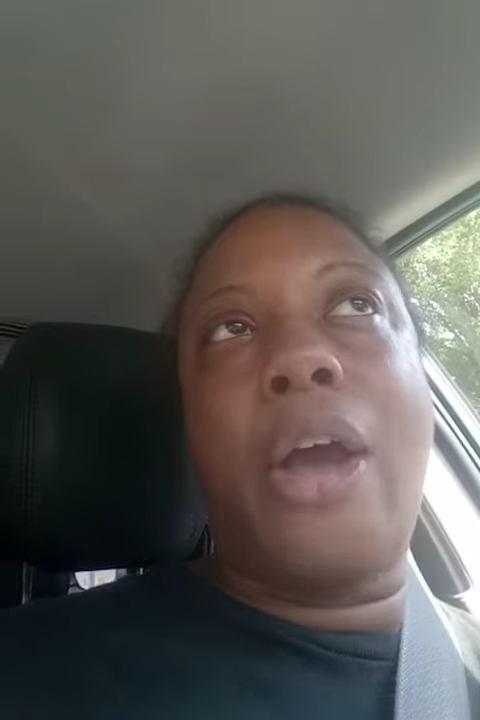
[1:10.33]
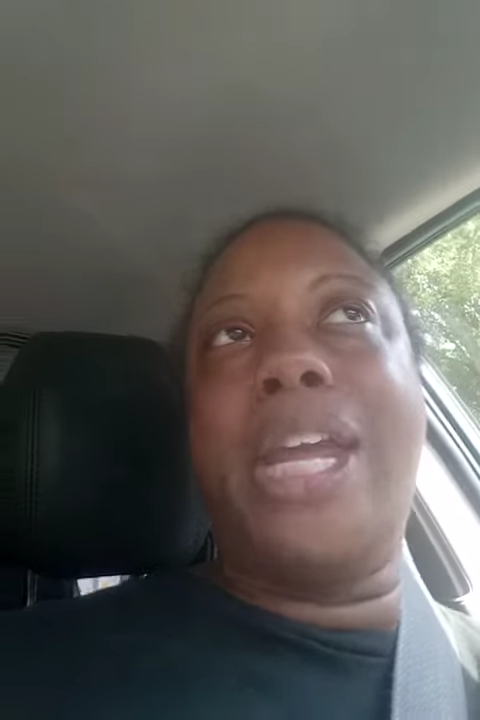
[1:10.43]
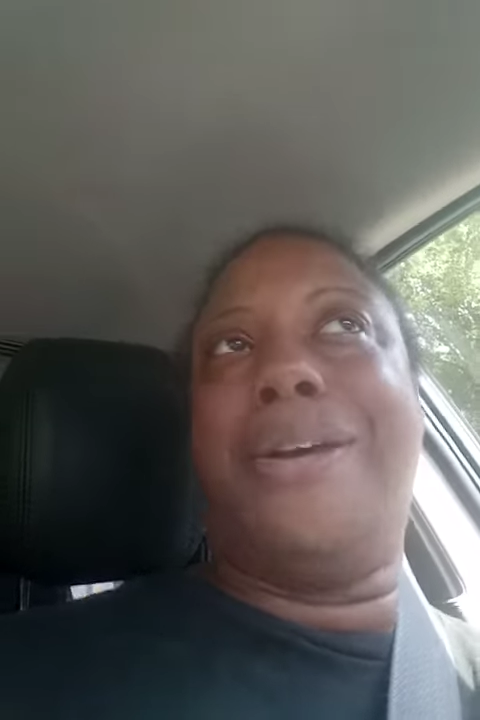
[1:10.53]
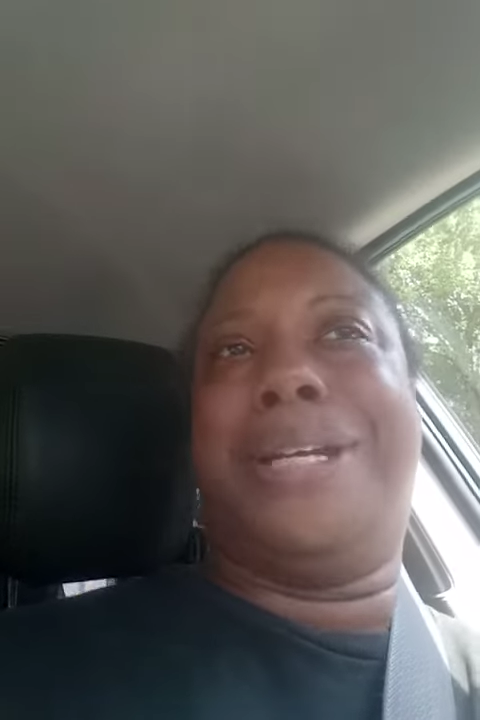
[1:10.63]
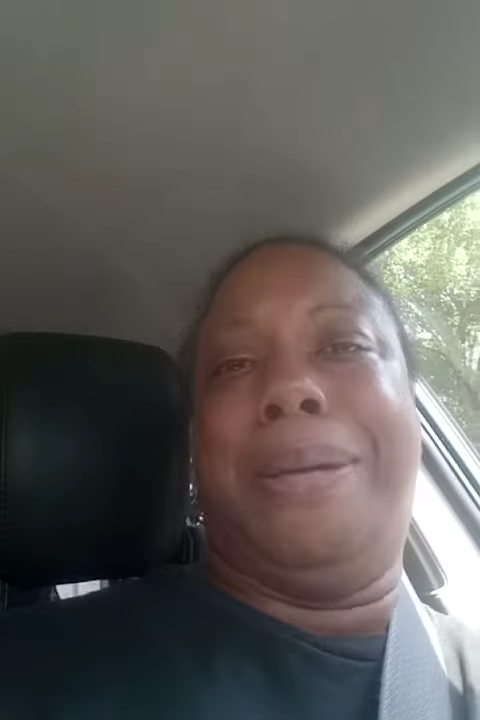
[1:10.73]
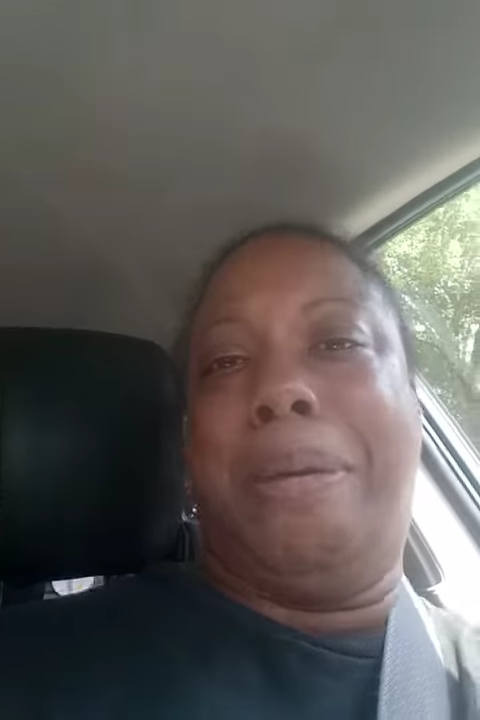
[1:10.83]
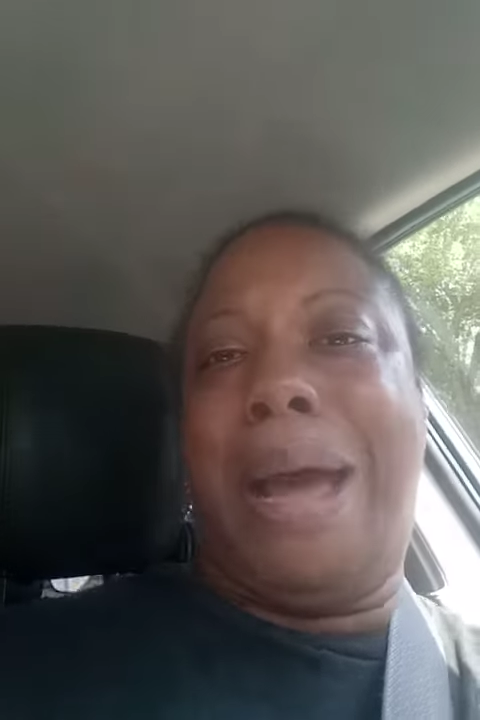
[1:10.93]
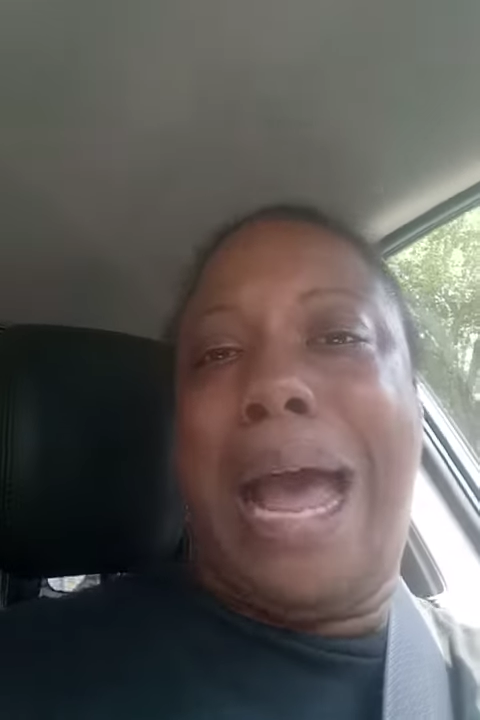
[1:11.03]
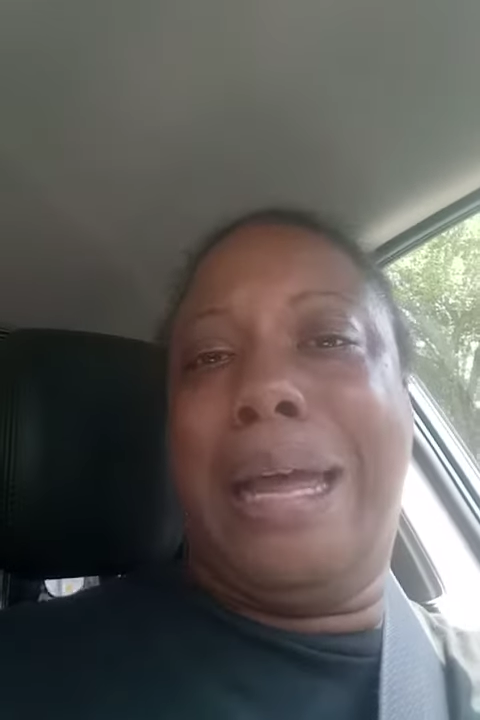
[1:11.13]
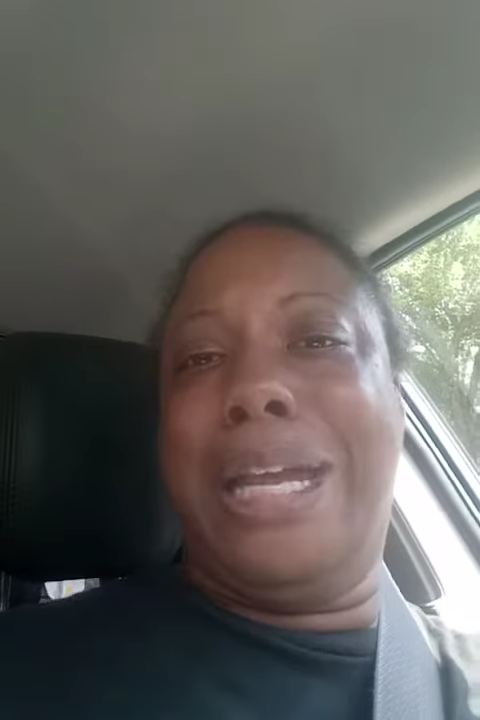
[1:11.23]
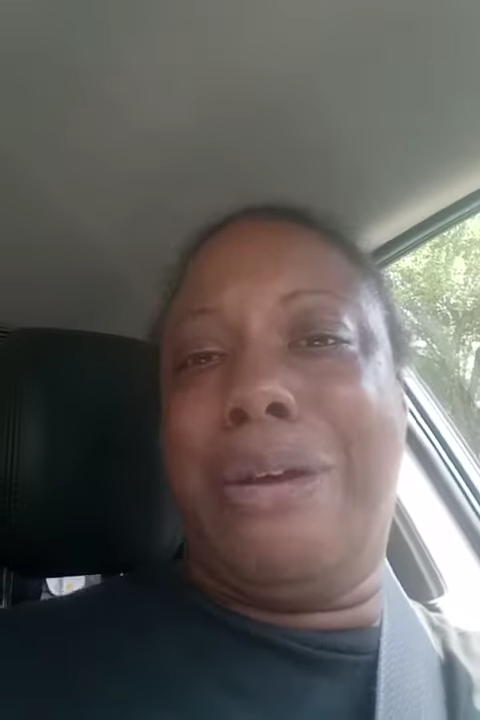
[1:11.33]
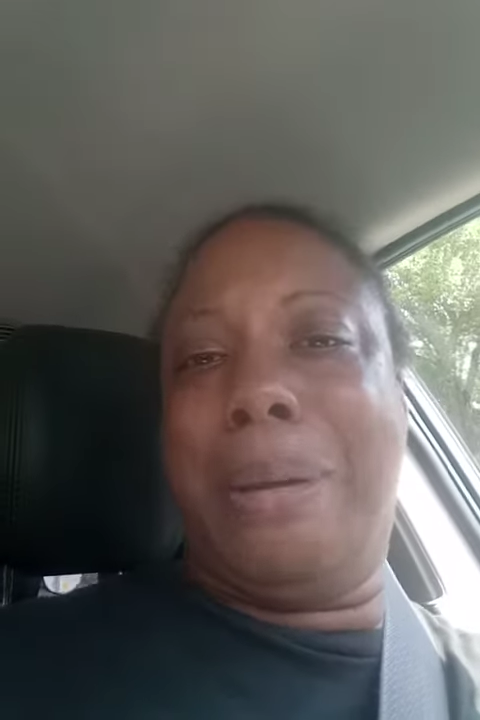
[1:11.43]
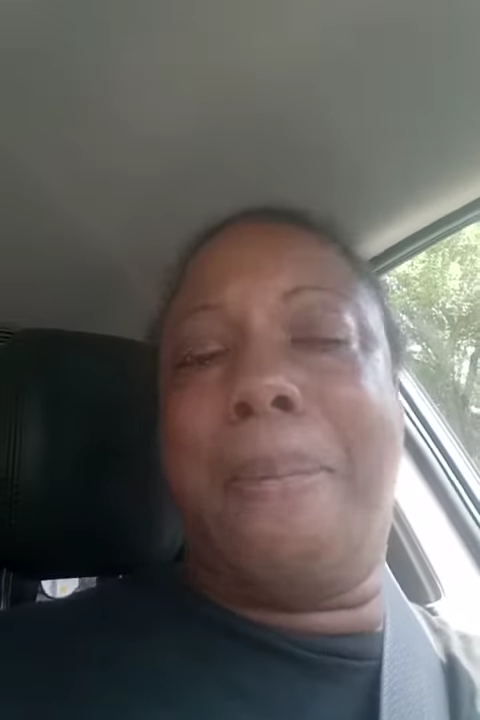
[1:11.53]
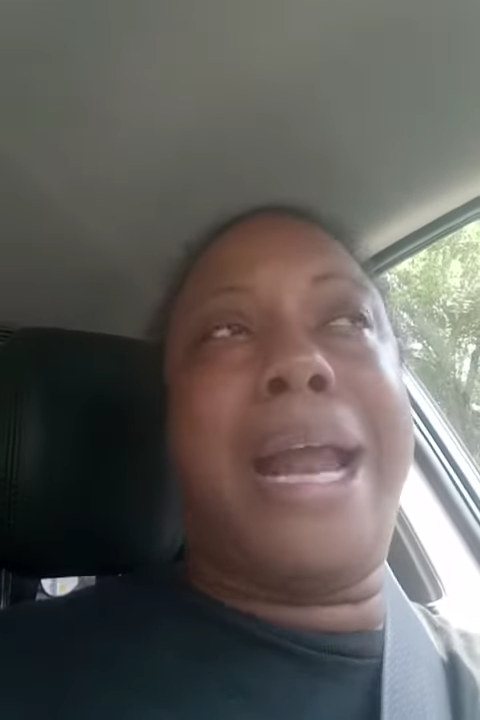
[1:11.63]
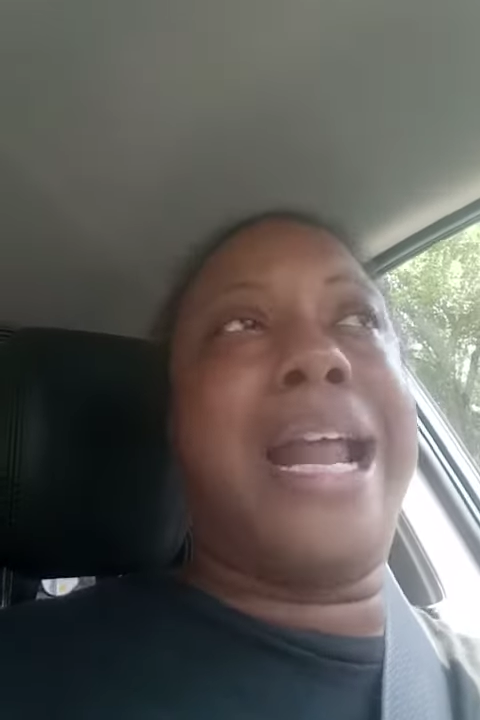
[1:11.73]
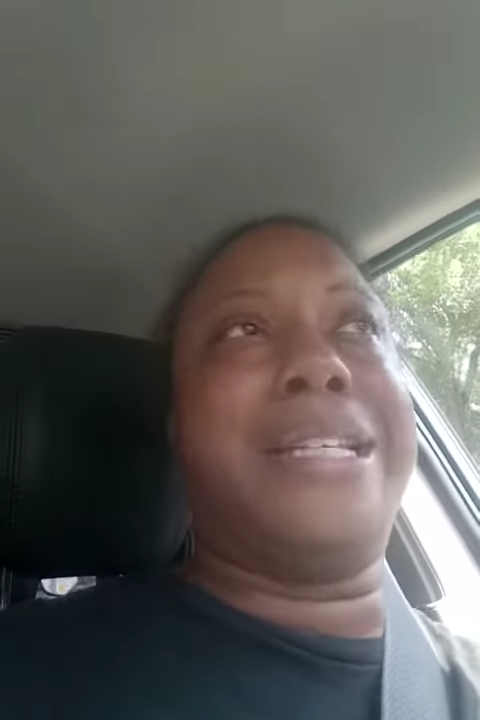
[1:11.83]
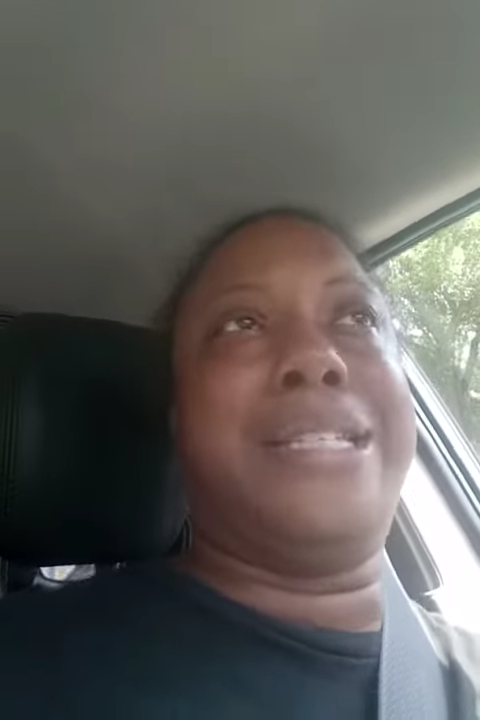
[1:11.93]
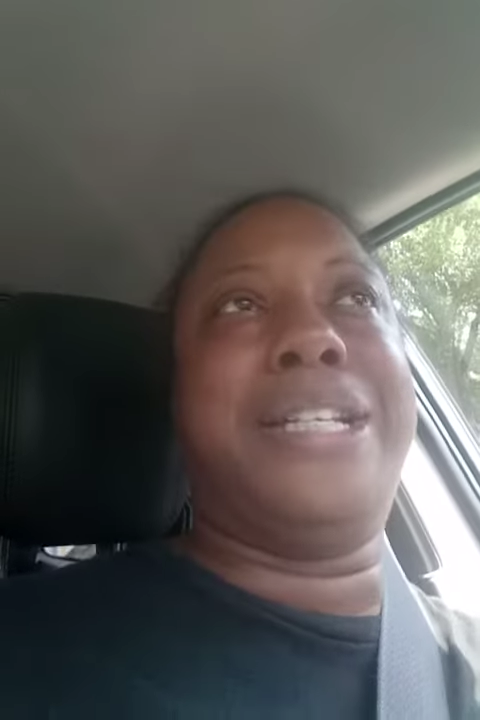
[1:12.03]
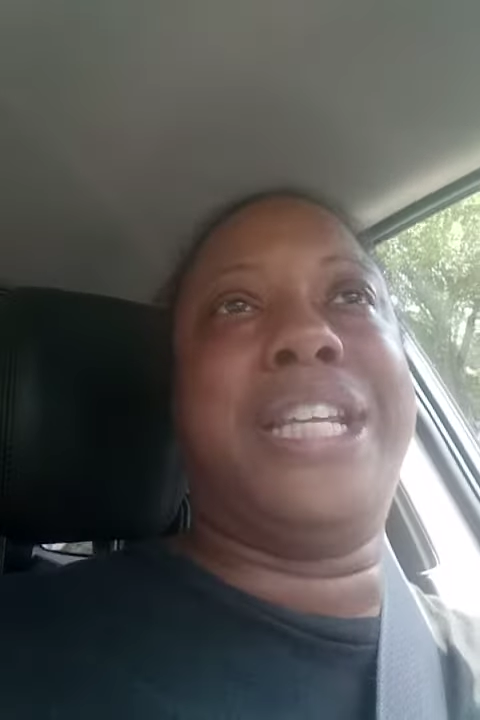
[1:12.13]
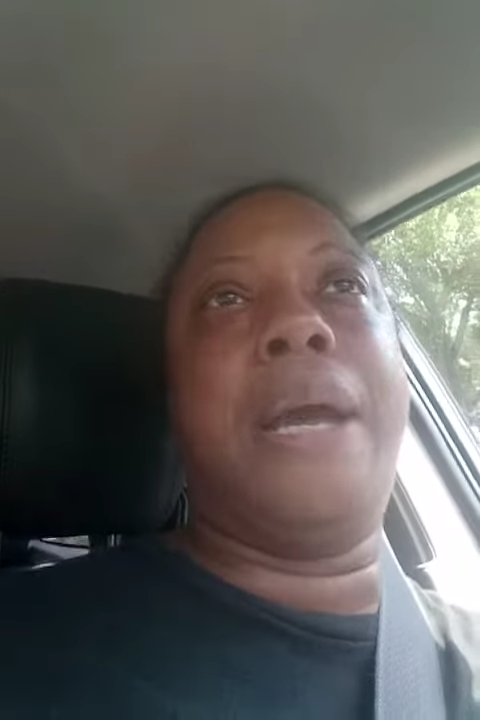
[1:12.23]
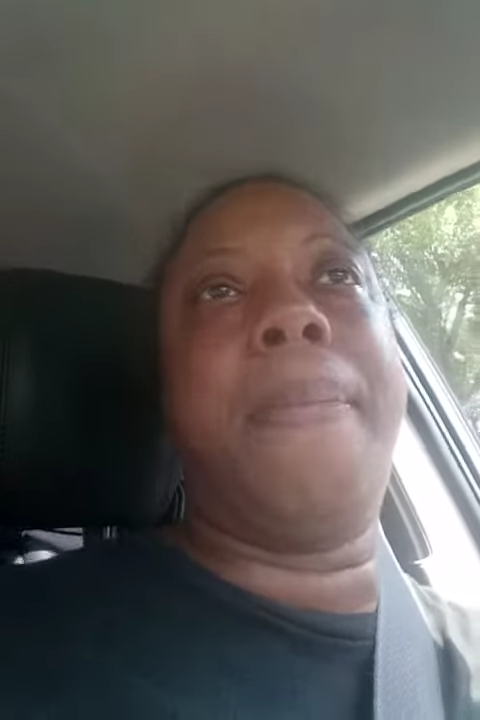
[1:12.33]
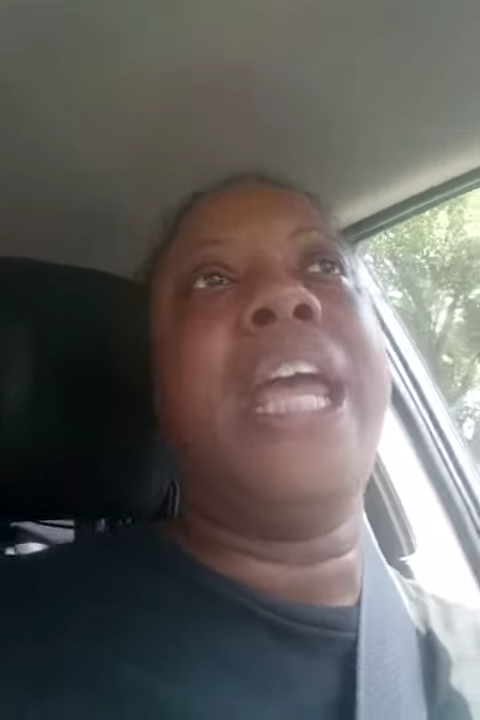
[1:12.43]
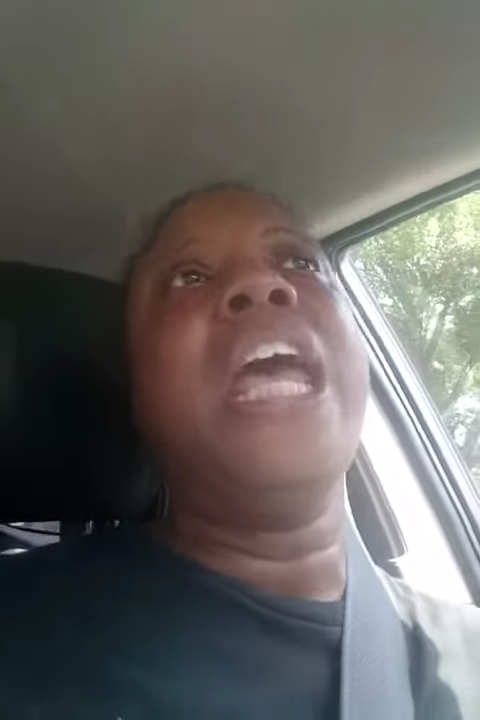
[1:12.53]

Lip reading: He gonna give me my license and tell me,